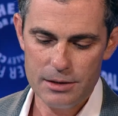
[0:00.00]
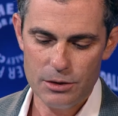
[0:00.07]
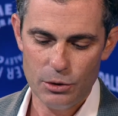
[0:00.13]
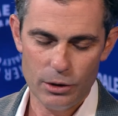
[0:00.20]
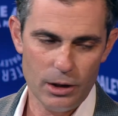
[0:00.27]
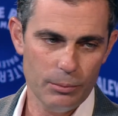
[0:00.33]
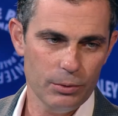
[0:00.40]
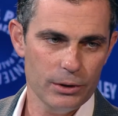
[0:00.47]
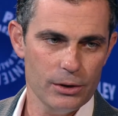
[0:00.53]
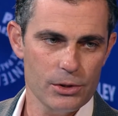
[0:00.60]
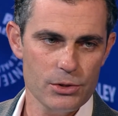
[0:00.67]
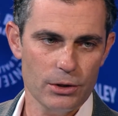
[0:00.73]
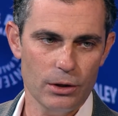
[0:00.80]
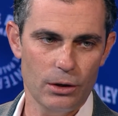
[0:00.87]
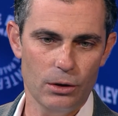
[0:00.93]
so a couple
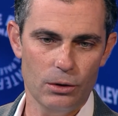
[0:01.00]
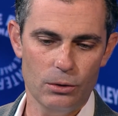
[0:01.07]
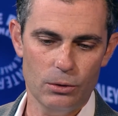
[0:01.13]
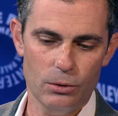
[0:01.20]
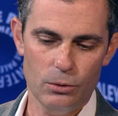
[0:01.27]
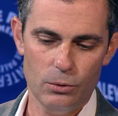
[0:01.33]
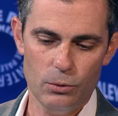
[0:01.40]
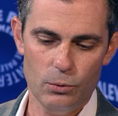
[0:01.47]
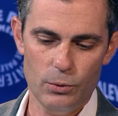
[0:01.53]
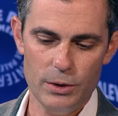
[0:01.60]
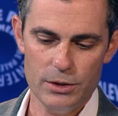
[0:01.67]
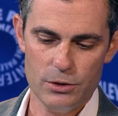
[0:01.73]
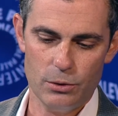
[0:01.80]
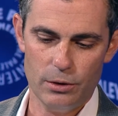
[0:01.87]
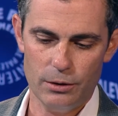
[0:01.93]
years ago, we
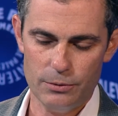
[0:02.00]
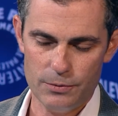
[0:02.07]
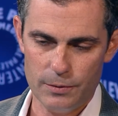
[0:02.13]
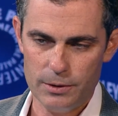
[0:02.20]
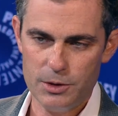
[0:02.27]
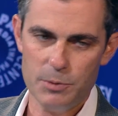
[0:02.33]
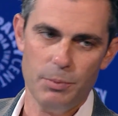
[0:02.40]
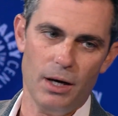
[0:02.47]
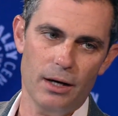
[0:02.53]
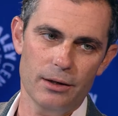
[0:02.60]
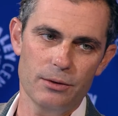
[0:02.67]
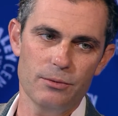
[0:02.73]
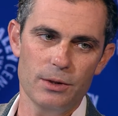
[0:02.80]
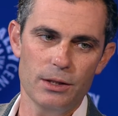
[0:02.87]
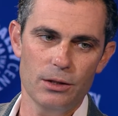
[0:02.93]
sort of spotted
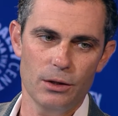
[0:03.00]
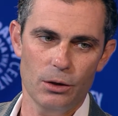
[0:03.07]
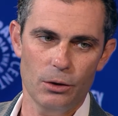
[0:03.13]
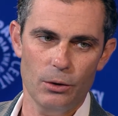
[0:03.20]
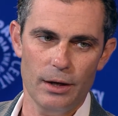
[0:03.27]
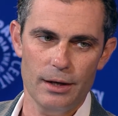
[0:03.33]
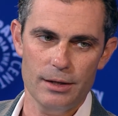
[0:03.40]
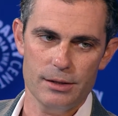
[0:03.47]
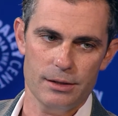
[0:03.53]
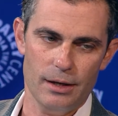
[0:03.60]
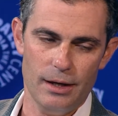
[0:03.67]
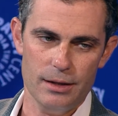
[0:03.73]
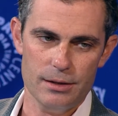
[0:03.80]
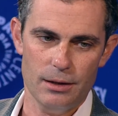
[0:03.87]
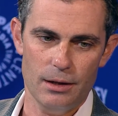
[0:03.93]
video as,
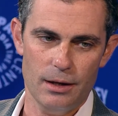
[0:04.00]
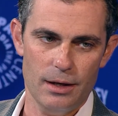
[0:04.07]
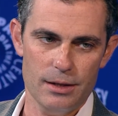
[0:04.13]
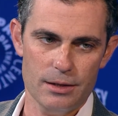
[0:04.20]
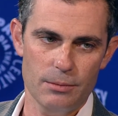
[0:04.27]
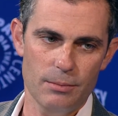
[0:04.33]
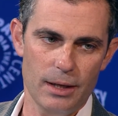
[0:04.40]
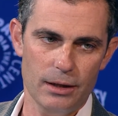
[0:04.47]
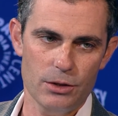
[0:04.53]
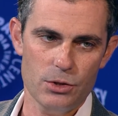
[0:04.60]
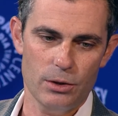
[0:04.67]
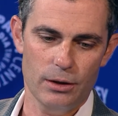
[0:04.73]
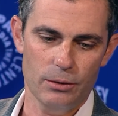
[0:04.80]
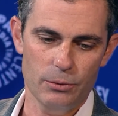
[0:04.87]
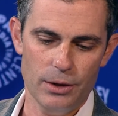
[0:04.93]
as, a, as a mega
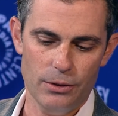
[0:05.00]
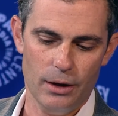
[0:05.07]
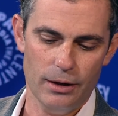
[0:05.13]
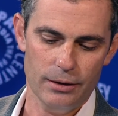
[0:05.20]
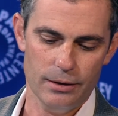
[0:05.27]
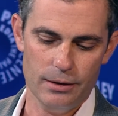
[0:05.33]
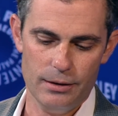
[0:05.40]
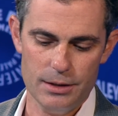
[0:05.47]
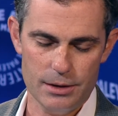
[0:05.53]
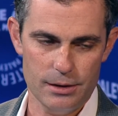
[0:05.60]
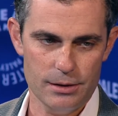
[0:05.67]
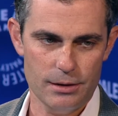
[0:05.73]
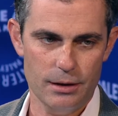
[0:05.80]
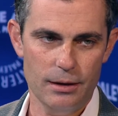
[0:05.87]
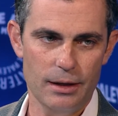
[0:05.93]
trend. We thought this
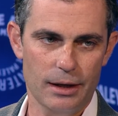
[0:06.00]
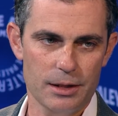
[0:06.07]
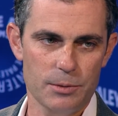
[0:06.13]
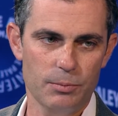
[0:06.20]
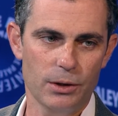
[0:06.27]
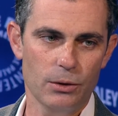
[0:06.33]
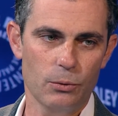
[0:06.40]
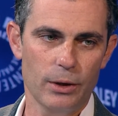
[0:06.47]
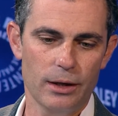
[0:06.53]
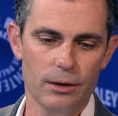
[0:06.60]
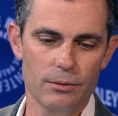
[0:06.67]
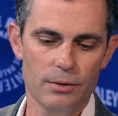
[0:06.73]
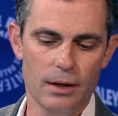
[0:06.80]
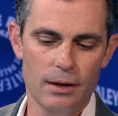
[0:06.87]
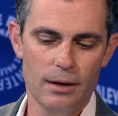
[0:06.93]
is the next big
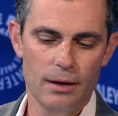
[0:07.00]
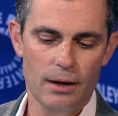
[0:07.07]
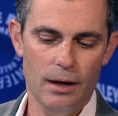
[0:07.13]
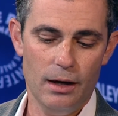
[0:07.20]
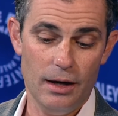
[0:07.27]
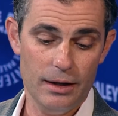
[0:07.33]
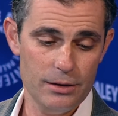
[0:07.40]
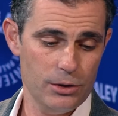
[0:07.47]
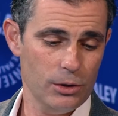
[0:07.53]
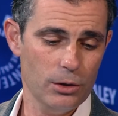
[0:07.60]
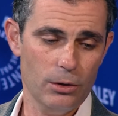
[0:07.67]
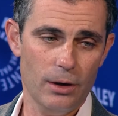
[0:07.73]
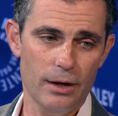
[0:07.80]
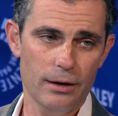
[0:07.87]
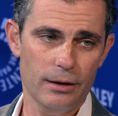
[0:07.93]
wave. Uh, and to your
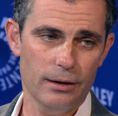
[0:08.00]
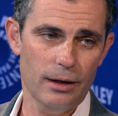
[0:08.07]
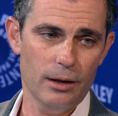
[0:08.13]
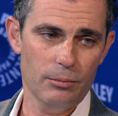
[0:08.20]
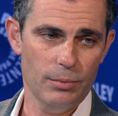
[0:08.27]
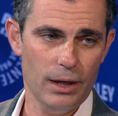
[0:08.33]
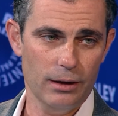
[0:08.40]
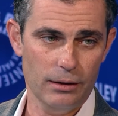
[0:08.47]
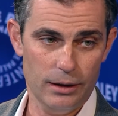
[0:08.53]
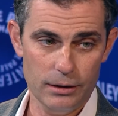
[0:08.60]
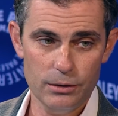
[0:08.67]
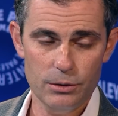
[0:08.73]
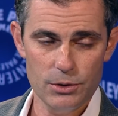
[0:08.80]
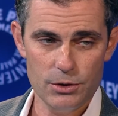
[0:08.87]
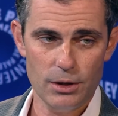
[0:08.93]
credit, again, Ben, like
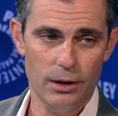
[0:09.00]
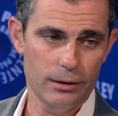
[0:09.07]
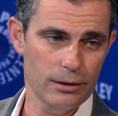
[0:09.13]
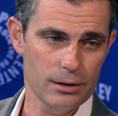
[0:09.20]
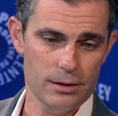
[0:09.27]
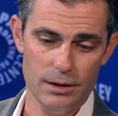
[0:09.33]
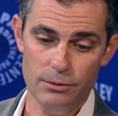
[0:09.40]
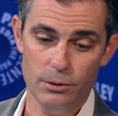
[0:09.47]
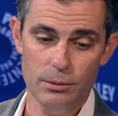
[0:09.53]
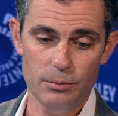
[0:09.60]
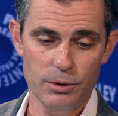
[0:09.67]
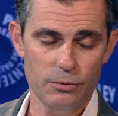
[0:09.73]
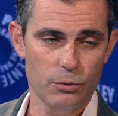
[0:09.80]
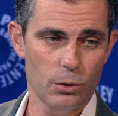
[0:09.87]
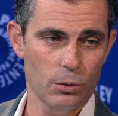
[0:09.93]
you saw this even
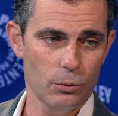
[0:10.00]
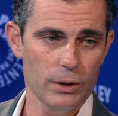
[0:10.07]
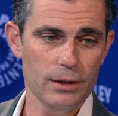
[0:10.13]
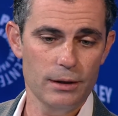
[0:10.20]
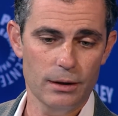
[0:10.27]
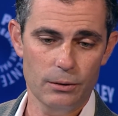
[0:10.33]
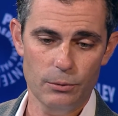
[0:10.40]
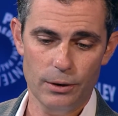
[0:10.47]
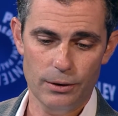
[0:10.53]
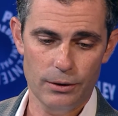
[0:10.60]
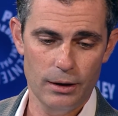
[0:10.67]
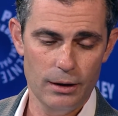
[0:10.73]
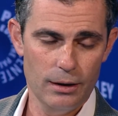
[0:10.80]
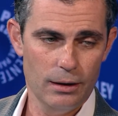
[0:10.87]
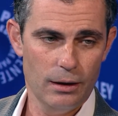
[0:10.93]
before we did with
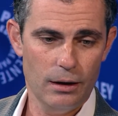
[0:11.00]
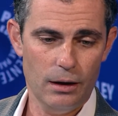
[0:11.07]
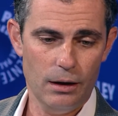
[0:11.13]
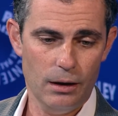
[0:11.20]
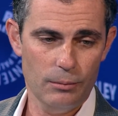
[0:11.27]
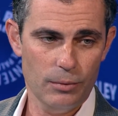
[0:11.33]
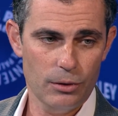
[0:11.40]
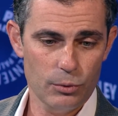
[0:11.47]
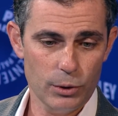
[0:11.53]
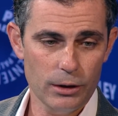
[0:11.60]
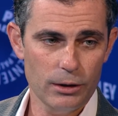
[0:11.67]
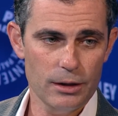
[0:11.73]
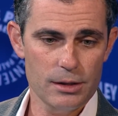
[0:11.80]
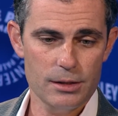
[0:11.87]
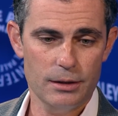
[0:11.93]
um,
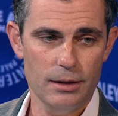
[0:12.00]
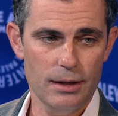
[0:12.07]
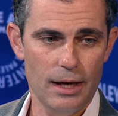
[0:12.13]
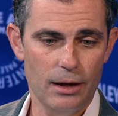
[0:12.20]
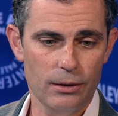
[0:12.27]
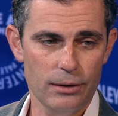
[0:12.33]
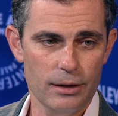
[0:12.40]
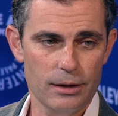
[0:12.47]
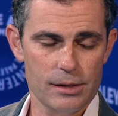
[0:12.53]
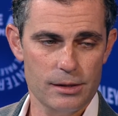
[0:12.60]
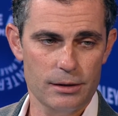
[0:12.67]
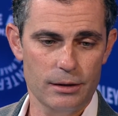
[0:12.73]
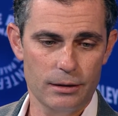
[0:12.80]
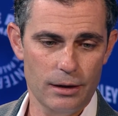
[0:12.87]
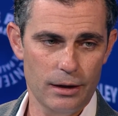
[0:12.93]
Thrillist and NowThis and,